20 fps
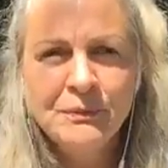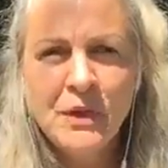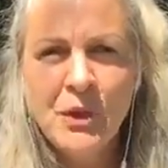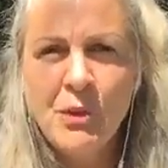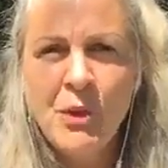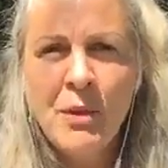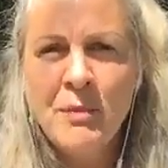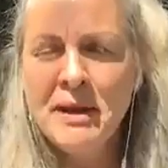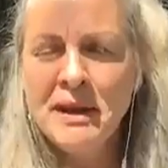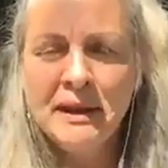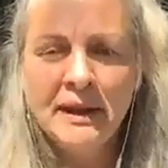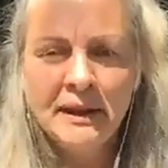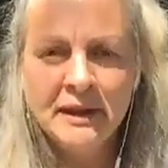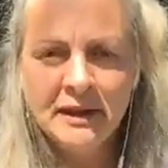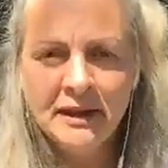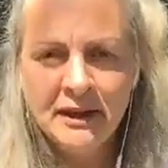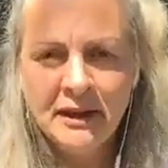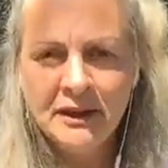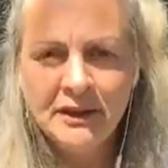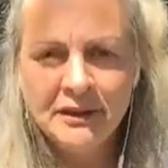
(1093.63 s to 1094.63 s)
women
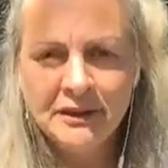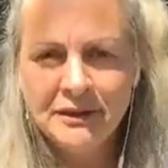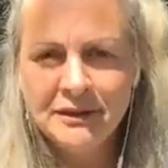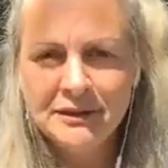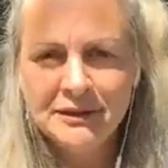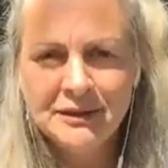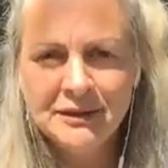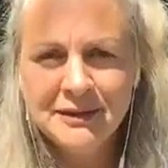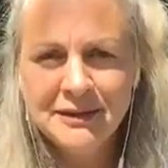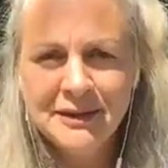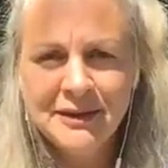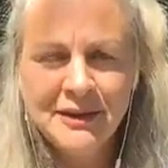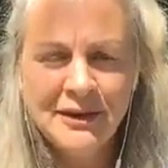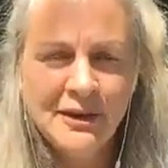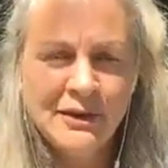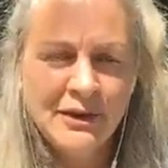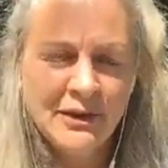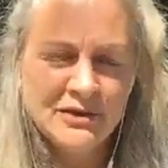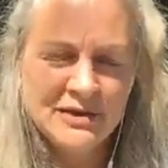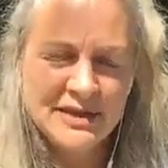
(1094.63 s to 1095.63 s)
like you.
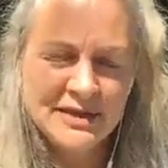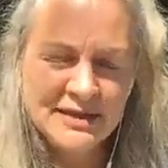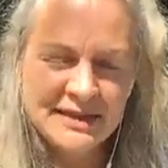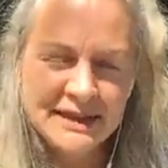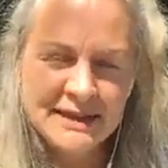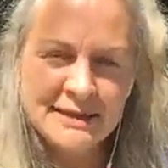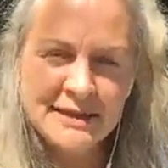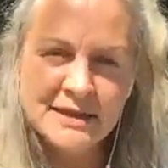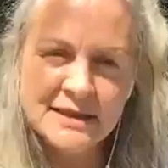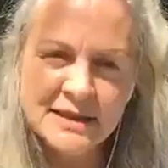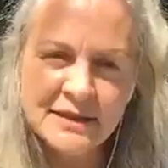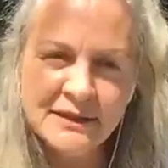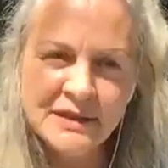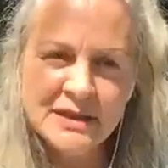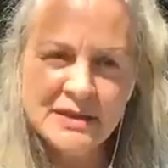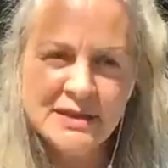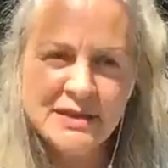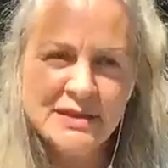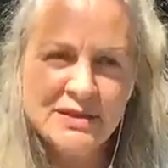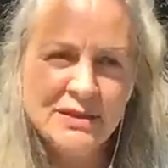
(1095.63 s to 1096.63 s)
There's a
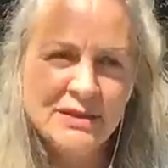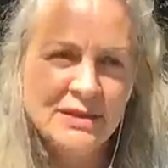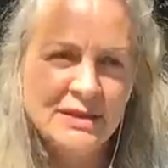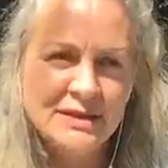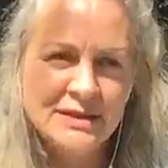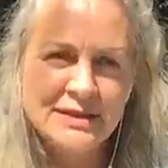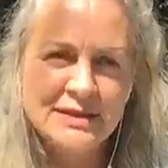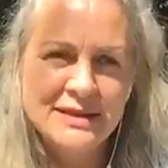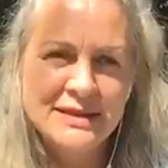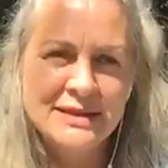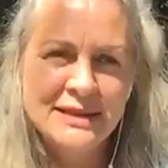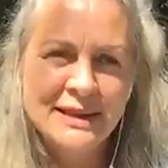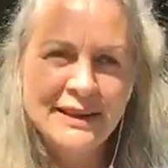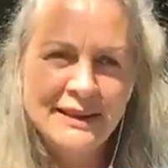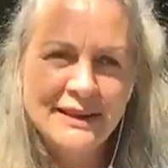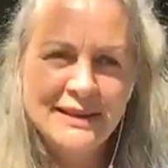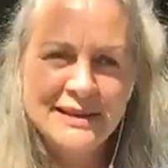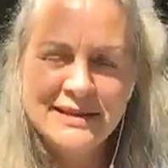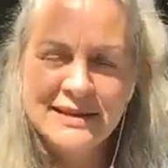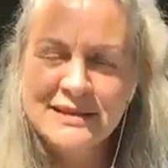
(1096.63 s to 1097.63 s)
sensitivity to this
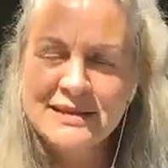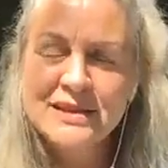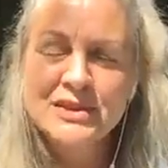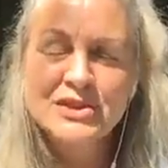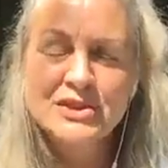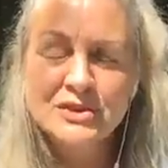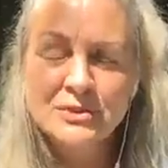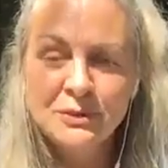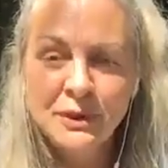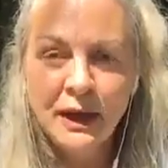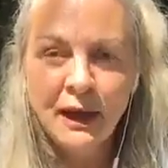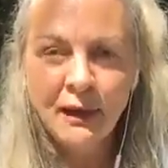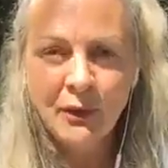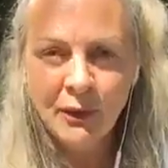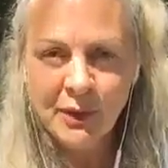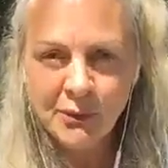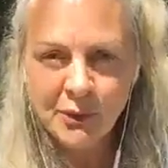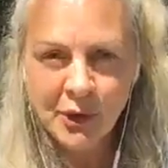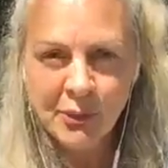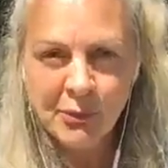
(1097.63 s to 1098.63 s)
that doesn't do well
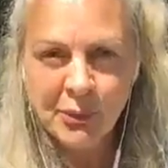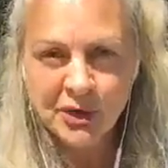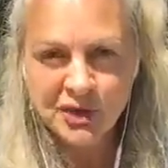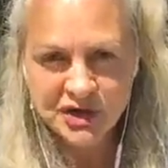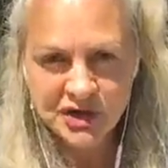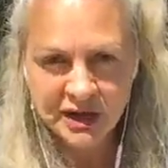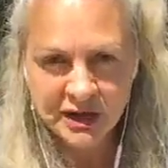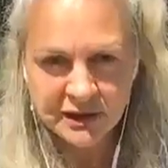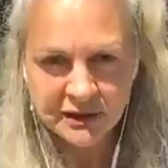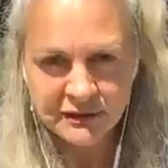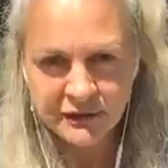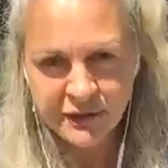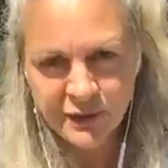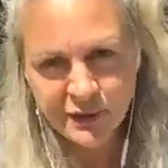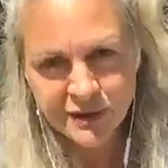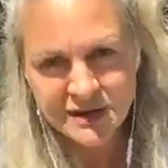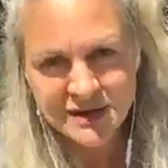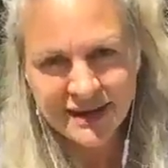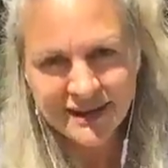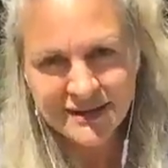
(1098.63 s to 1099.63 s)
when we're pushing and
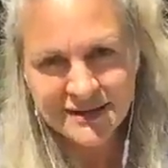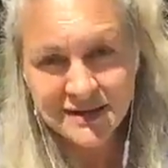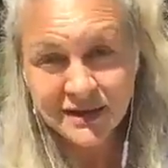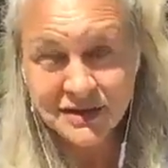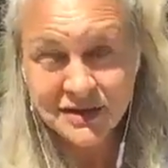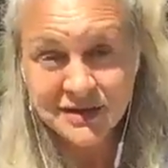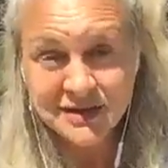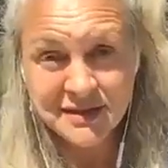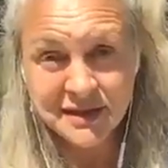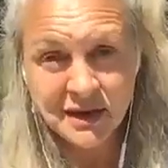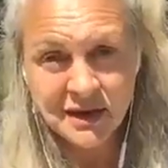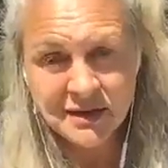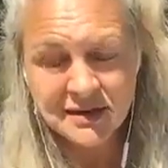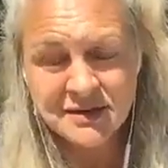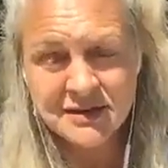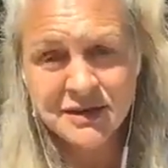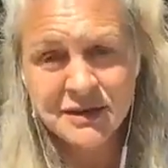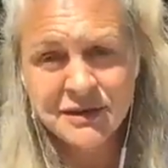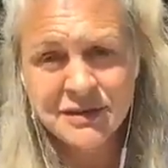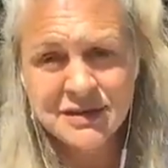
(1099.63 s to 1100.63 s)
forcing. So just
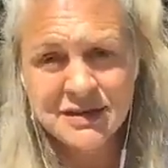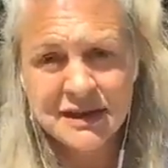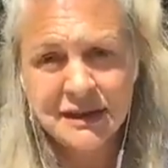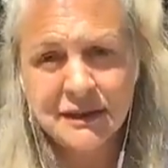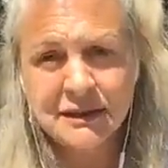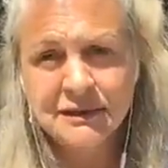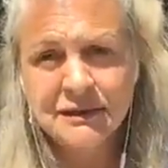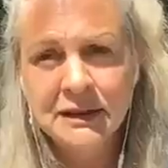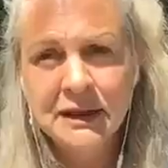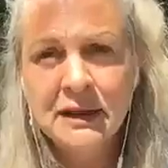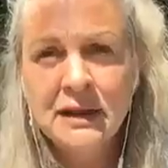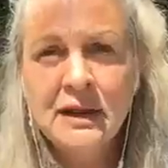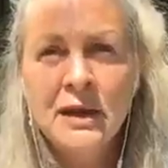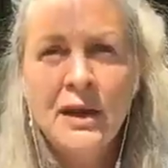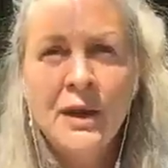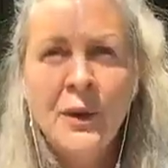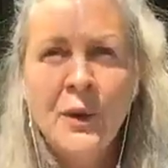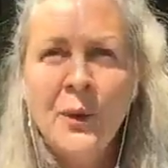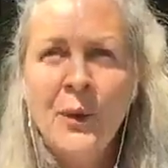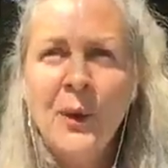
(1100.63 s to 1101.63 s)
ask yourself,
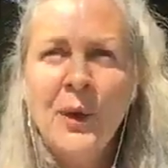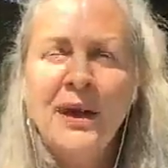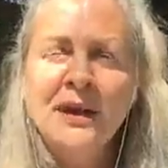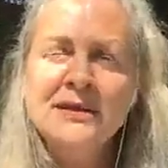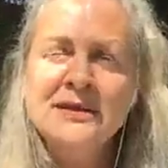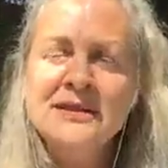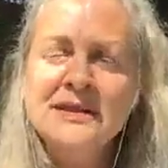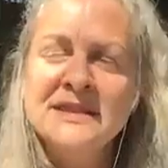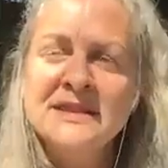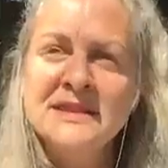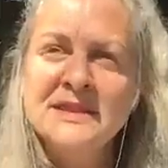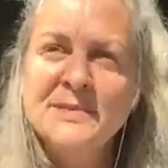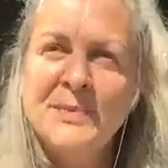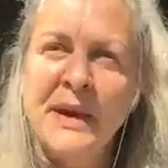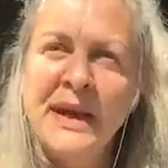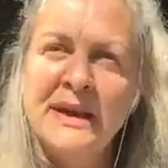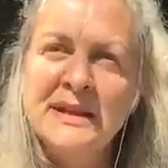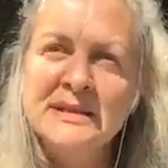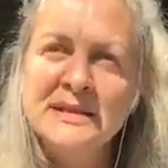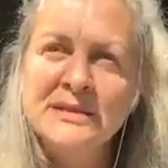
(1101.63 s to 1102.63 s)
what is the
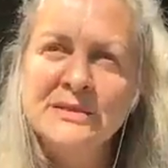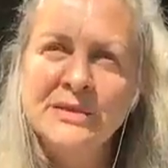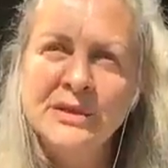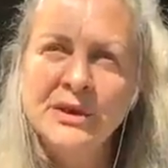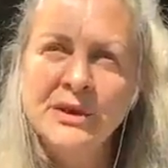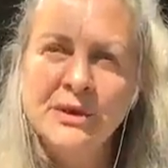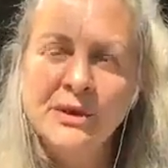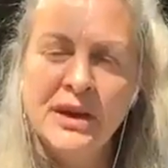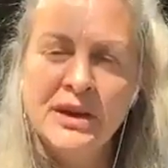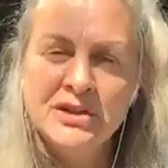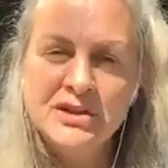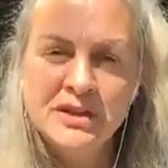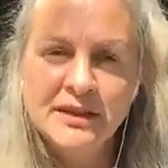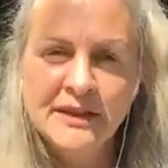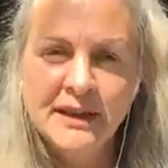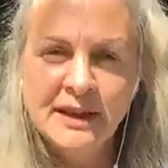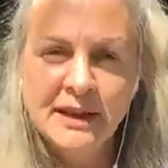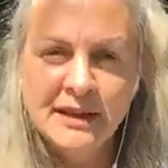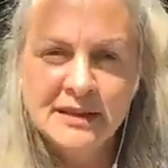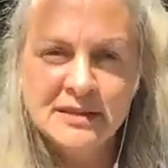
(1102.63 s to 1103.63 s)
space of creation
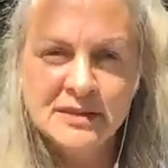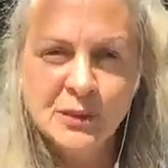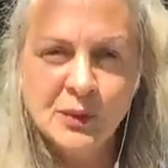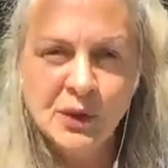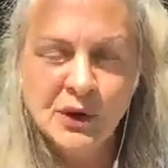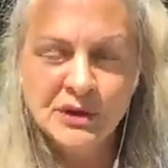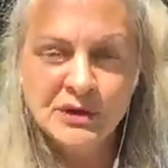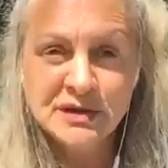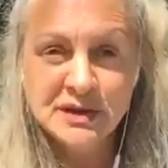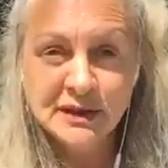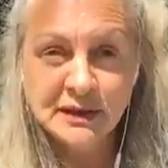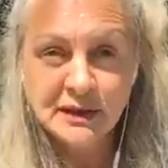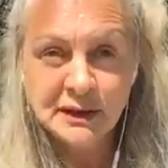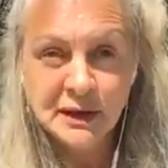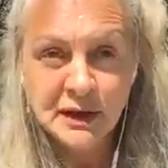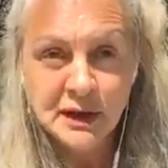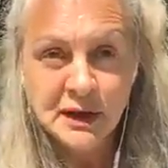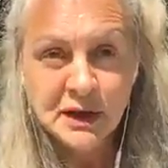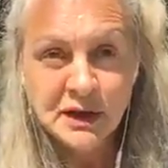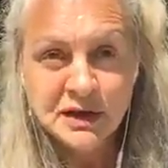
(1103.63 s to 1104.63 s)
that is wanting
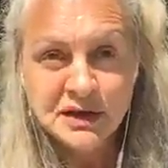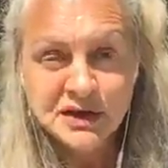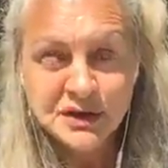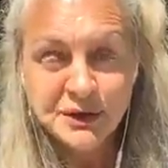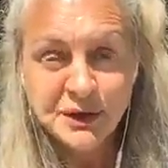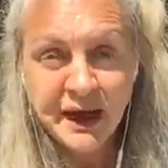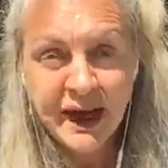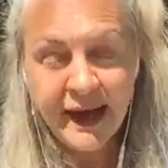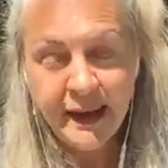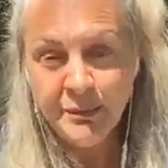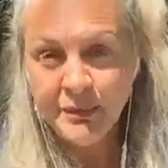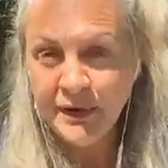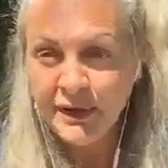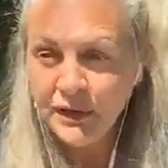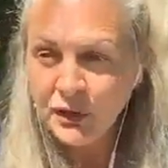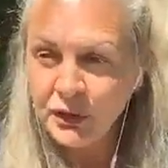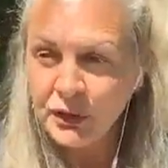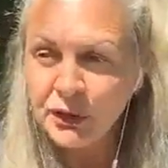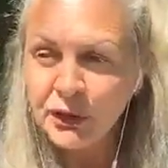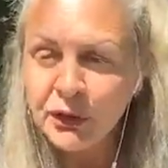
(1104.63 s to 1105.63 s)
to
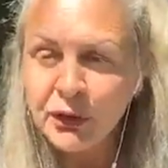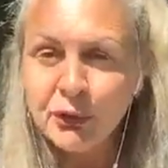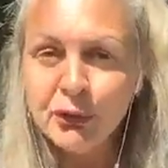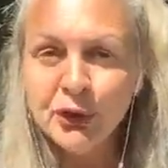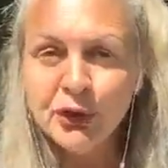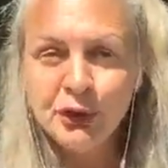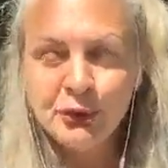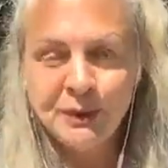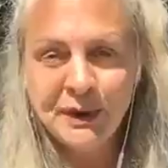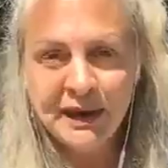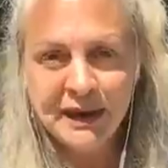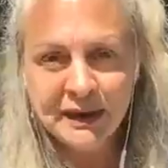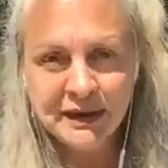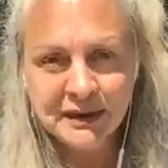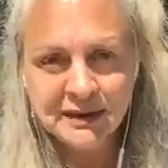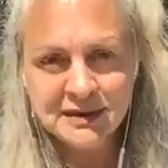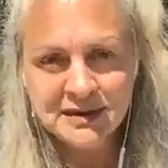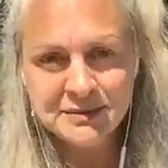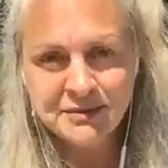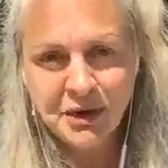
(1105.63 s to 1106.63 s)
happen through me in
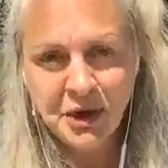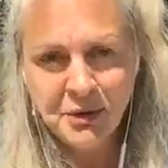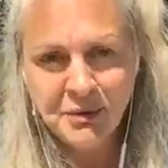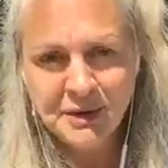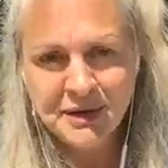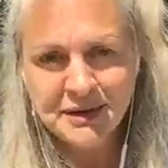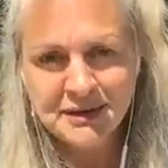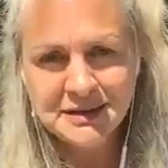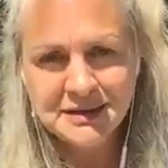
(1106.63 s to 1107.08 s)
this moment?